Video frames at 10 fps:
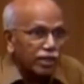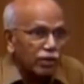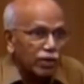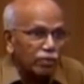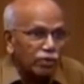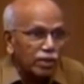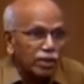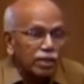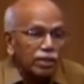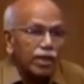derived NAFTA,
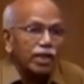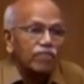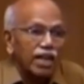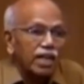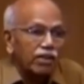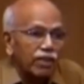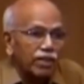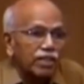they are scientific,